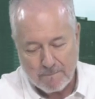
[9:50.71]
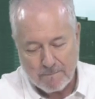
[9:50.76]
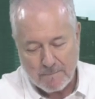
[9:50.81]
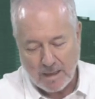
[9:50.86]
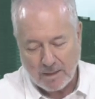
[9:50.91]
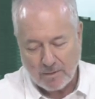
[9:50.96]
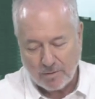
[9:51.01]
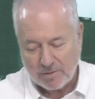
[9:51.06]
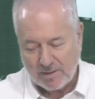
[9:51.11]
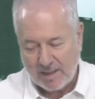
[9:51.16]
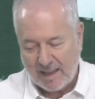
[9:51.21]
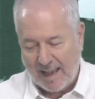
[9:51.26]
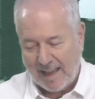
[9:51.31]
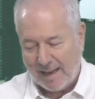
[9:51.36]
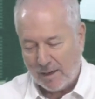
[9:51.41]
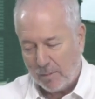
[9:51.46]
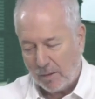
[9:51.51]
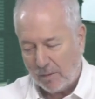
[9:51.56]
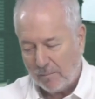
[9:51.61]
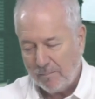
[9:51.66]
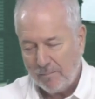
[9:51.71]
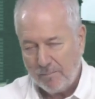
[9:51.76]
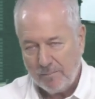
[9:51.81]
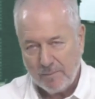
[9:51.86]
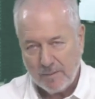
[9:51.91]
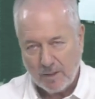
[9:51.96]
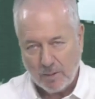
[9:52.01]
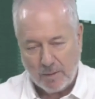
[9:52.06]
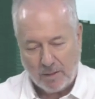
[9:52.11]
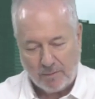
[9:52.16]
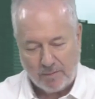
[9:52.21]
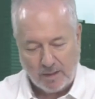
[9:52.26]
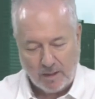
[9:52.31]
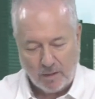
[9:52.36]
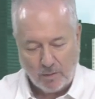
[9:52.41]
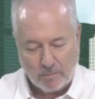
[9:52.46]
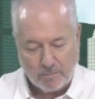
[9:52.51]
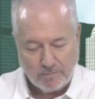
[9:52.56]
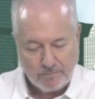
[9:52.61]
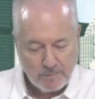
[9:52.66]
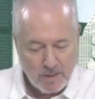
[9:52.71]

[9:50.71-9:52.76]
Interesting animal, the buffalo.